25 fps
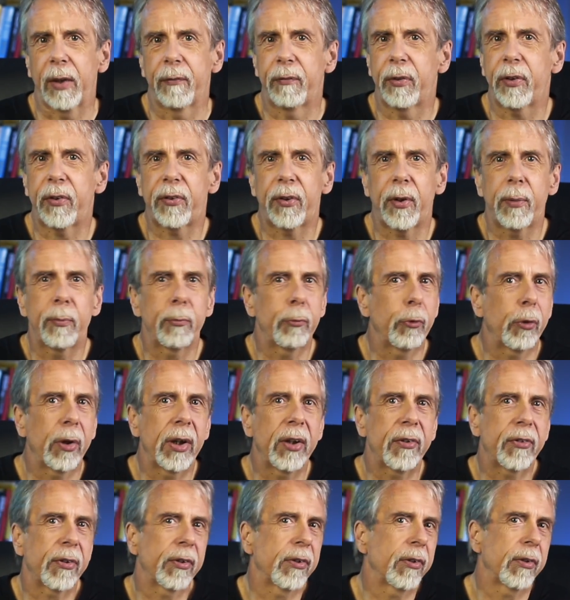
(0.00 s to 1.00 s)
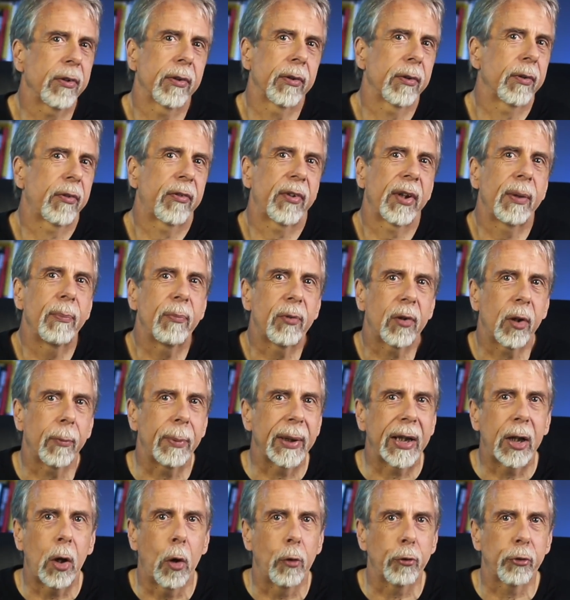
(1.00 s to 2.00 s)
for some reason, seems to
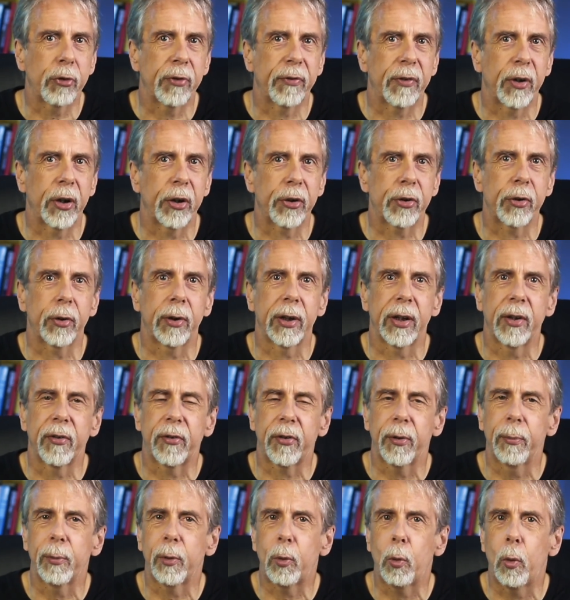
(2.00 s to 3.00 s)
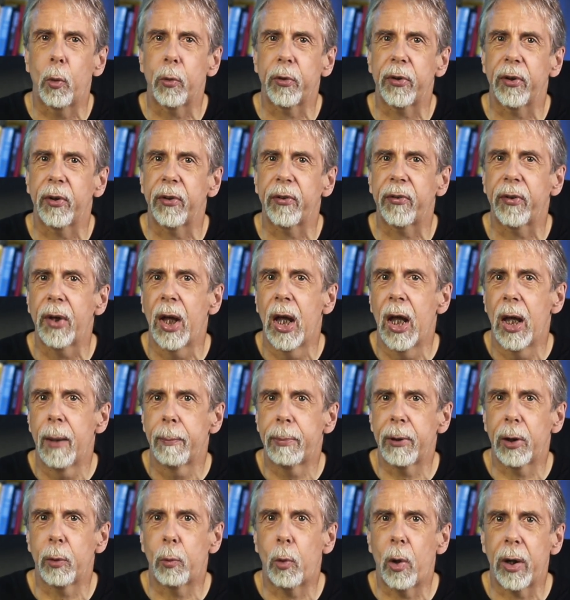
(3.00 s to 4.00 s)
be controversial in some quarters,
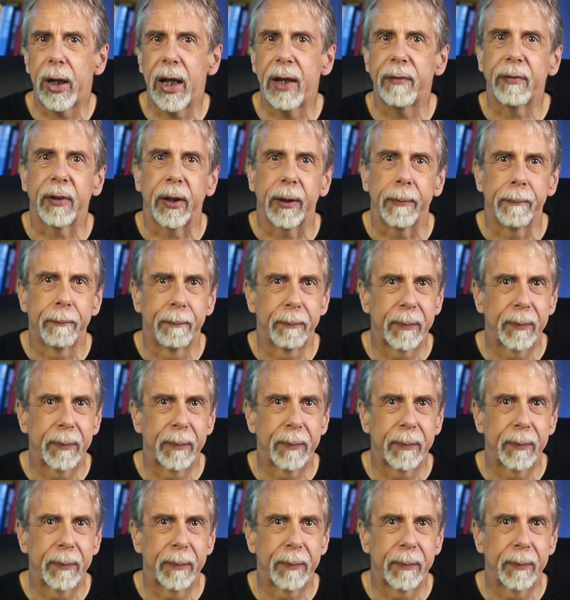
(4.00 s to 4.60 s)
but whatever.